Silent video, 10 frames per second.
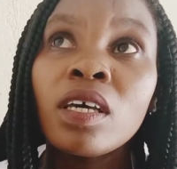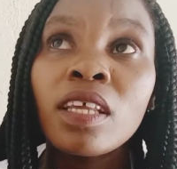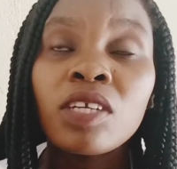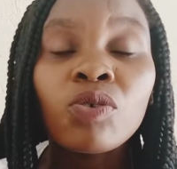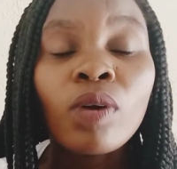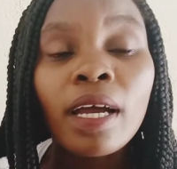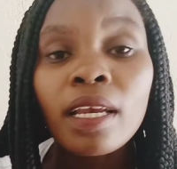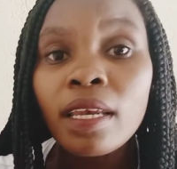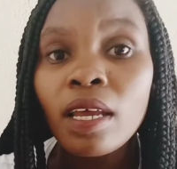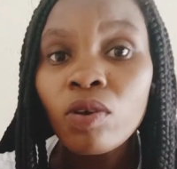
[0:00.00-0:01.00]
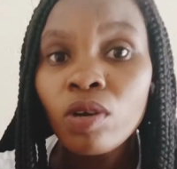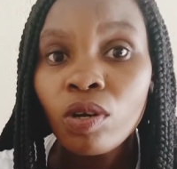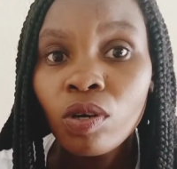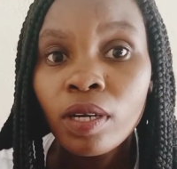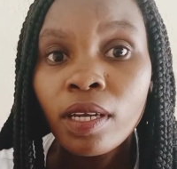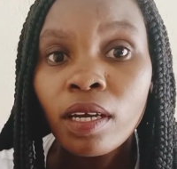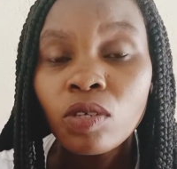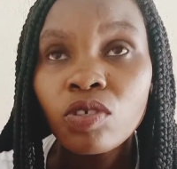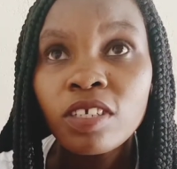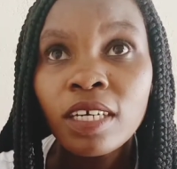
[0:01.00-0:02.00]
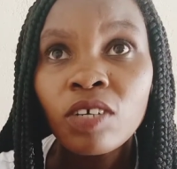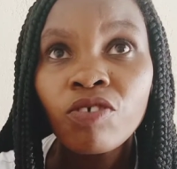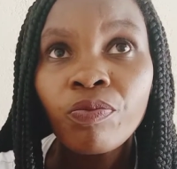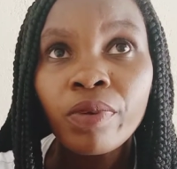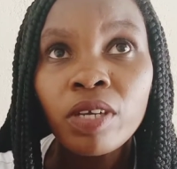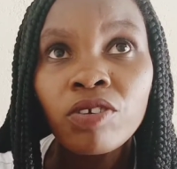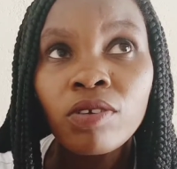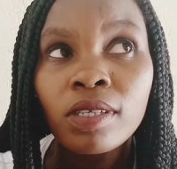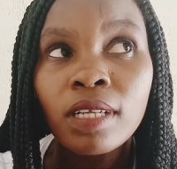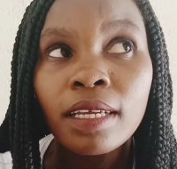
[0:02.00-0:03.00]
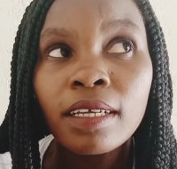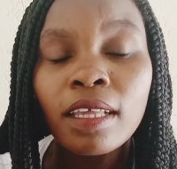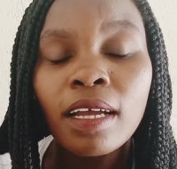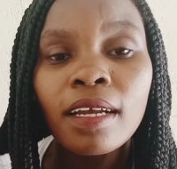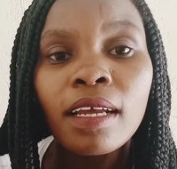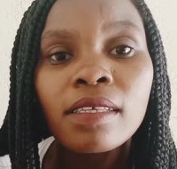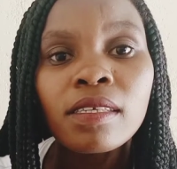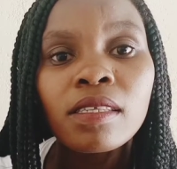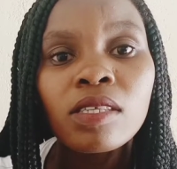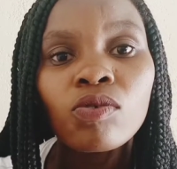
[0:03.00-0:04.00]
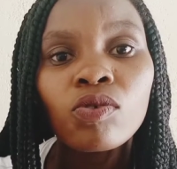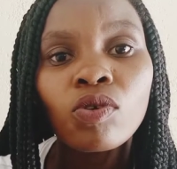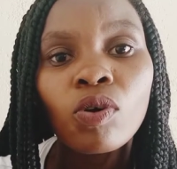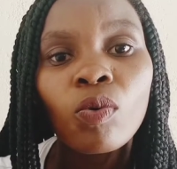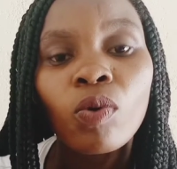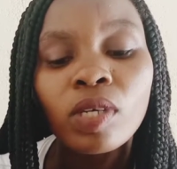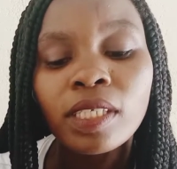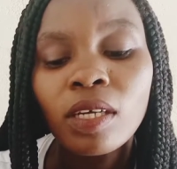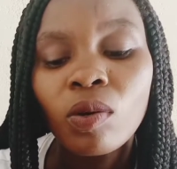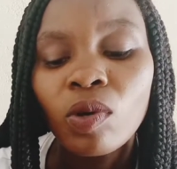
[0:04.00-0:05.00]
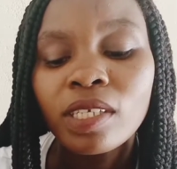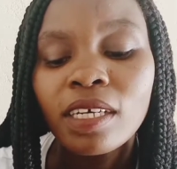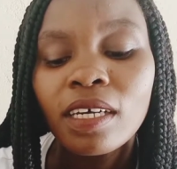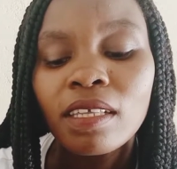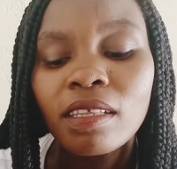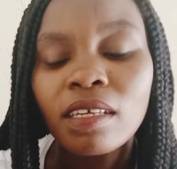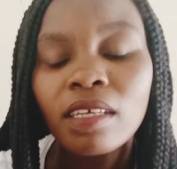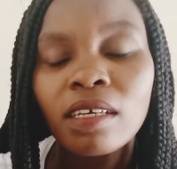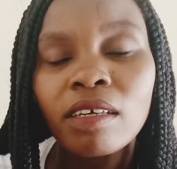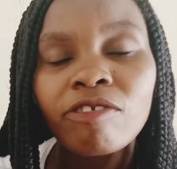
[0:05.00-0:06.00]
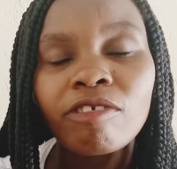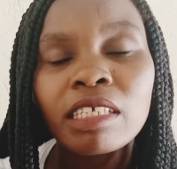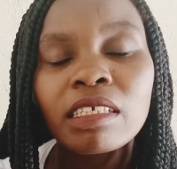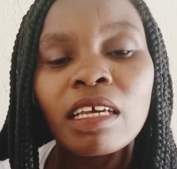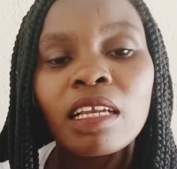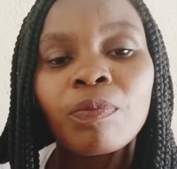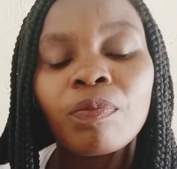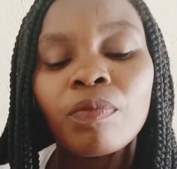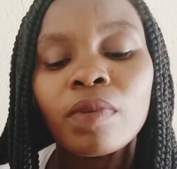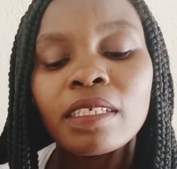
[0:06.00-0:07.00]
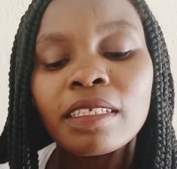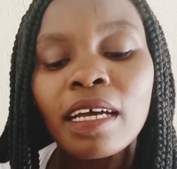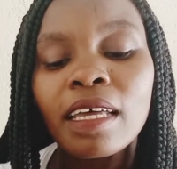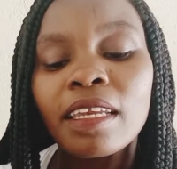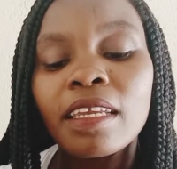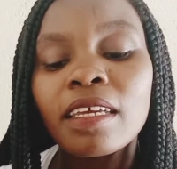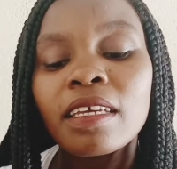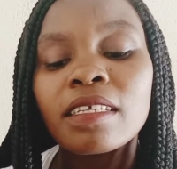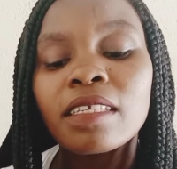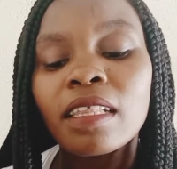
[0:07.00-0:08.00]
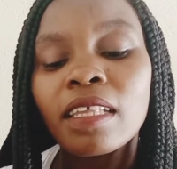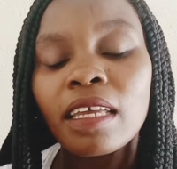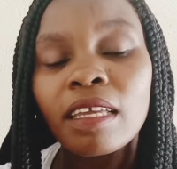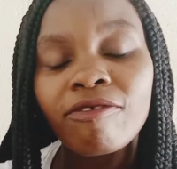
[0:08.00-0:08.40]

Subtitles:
that you can download to track your periods. Like, they can assist you know what are the fertile days and the